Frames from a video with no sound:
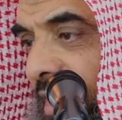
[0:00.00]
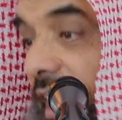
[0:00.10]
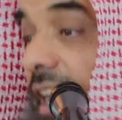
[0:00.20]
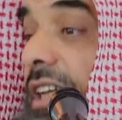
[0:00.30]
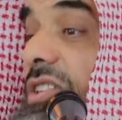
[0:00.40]

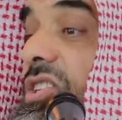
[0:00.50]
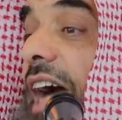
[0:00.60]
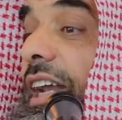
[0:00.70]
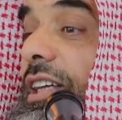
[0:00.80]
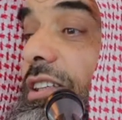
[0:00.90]
He
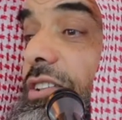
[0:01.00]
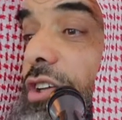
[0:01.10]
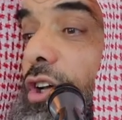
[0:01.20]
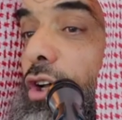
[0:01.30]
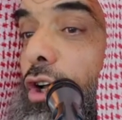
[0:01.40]
decided
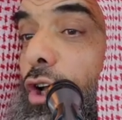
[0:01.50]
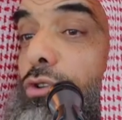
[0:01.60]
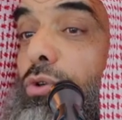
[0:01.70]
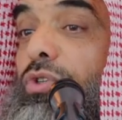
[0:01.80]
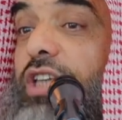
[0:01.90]

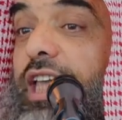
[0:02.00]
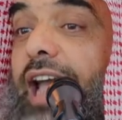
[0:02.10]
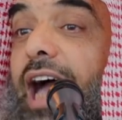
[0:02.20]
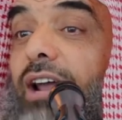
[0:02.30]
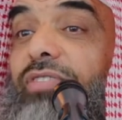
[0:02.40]
to sneak
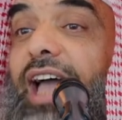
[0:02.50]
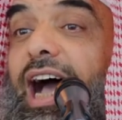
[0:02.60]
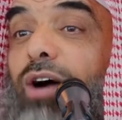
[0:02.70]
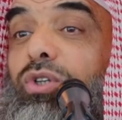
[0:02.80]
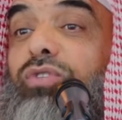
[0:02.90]
out of the
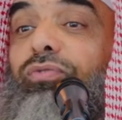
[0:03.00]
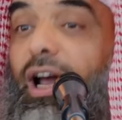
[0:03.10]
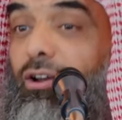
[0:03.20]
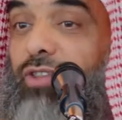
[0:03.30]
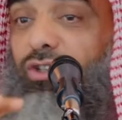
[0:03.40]
house,
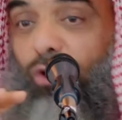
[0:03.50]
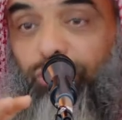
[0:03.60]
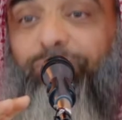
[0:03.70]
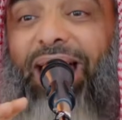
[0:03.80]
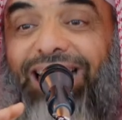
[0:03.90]
follow this
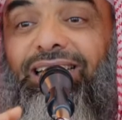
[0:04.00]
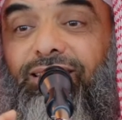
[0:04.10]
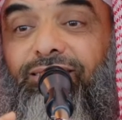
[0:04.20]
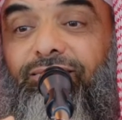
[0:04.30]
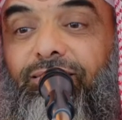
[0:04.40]
old man,
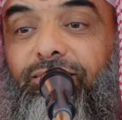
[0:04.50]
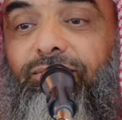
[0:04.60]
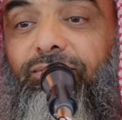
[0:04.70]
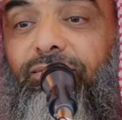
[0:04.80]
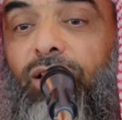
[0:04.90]

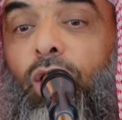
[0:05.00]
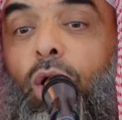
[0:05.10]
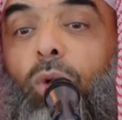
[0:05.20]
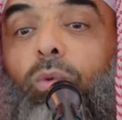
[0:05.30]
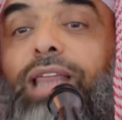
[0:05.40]

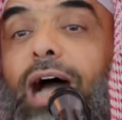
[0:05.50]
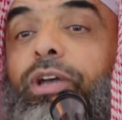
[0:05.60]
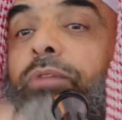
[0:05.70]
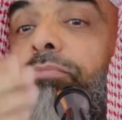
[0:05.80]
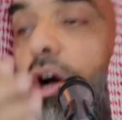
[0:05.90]
without
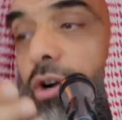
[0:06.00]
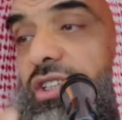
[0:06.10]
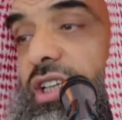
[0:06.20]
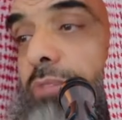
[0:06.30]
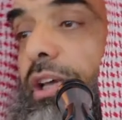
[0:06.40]
him
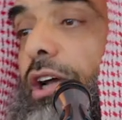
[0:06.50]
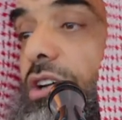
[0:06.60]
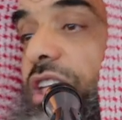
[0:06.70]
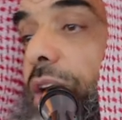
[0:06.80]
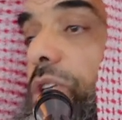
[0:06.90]
noticing,
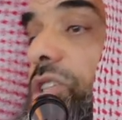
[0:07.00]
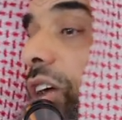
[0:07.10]
because he was the